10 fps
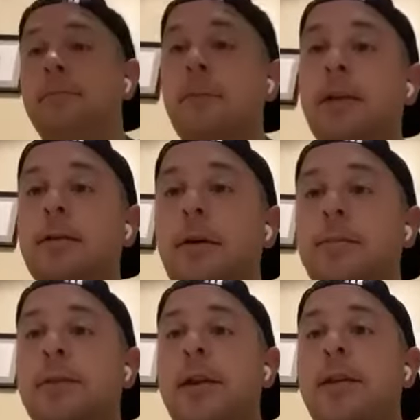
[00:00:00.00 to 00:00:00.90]
That's
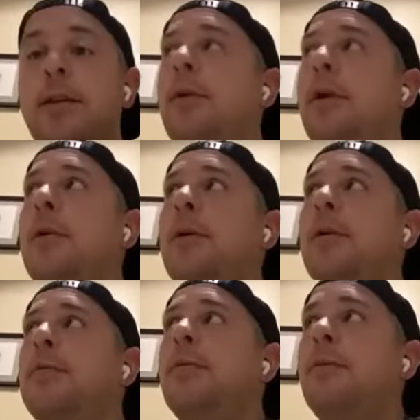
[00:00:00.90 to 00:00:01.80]
dope. Setting the
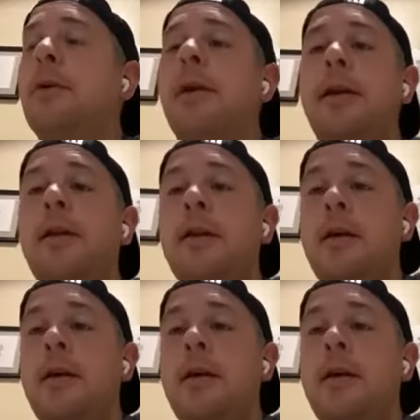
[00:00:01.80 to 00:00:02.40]
parameters beforehand.